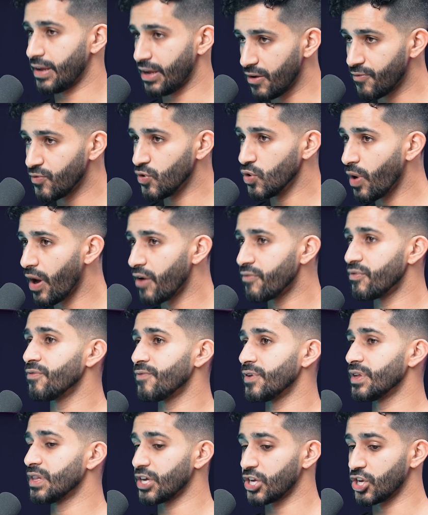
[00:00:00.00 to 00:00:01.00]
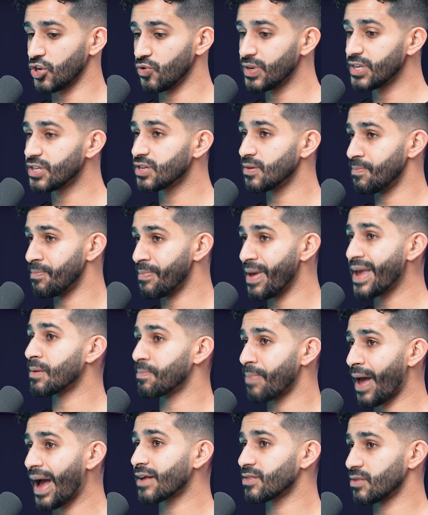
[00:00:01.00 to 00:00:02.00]
If you ever feel like you need to
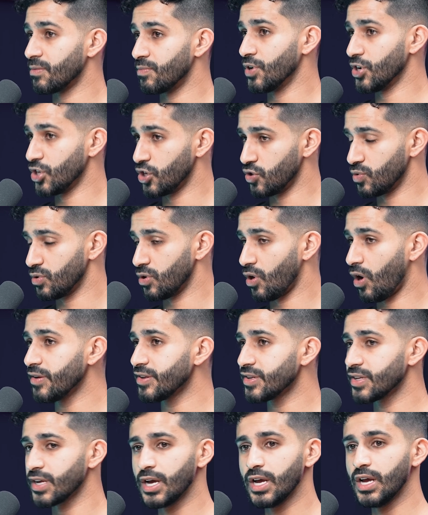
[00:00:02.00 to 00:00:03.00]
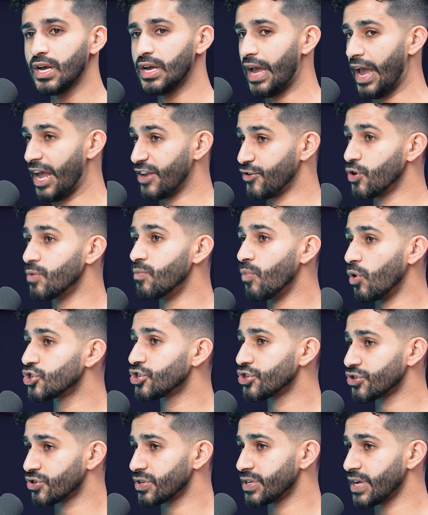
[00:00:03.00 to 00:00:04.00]
make back the money you lost and your
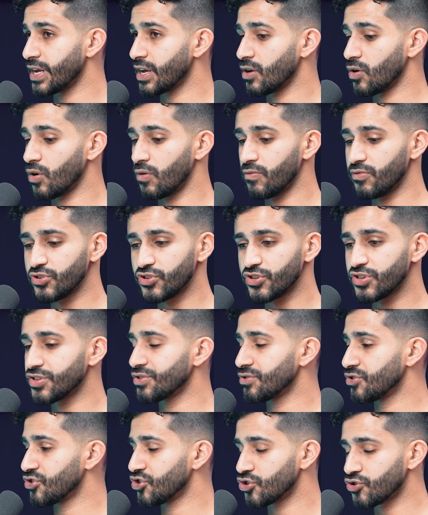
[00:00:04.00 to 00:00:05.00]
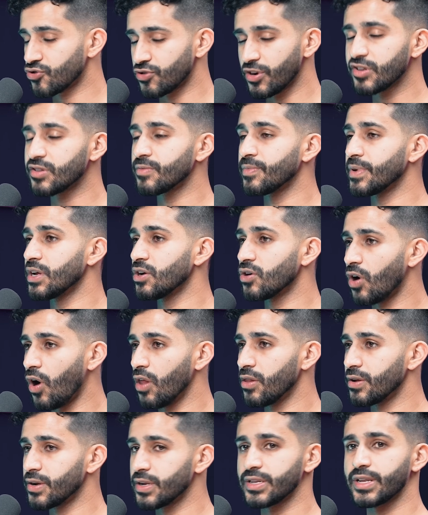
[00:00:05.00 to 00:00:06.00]
emotions are taking over, just trust me,
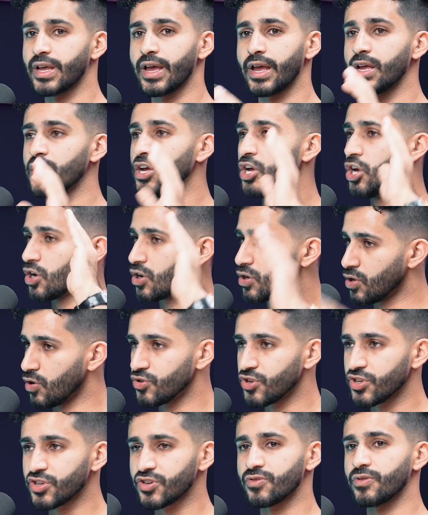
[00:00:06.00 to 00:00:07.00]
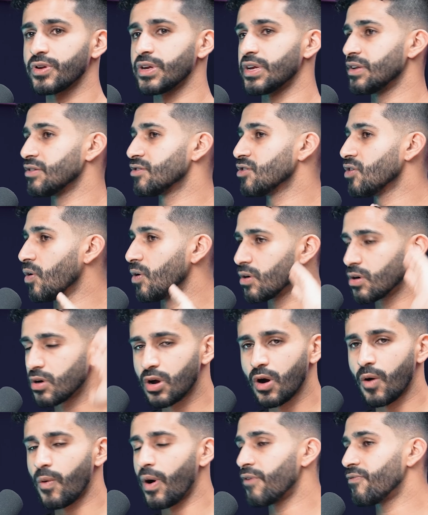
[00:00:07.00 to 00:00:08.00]
call it a day, close your screens,
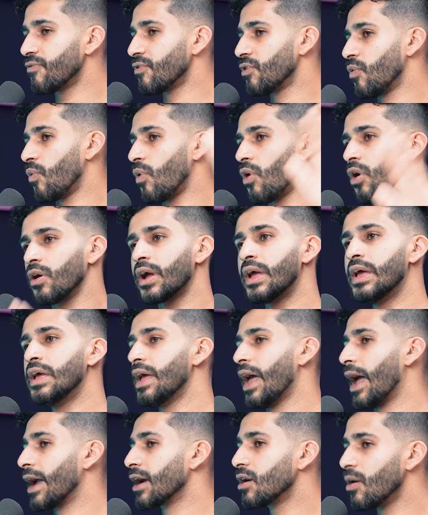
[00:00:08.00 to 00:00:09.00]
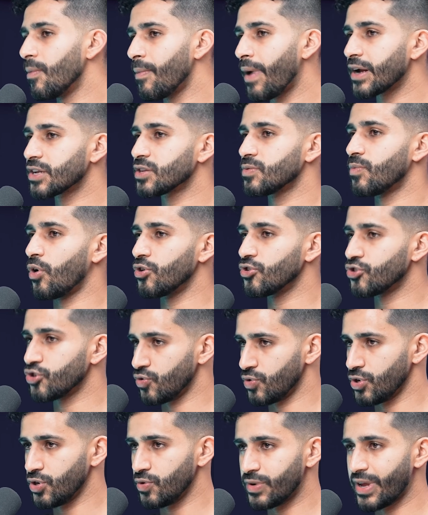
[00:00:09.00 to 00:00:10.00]
go out for a walk, and come back tomorrow
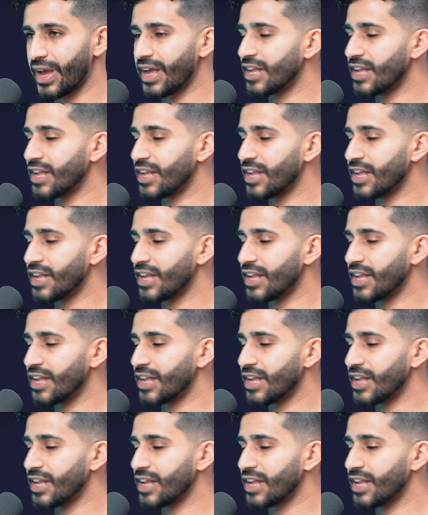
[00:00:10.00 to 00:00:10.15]
to a new day.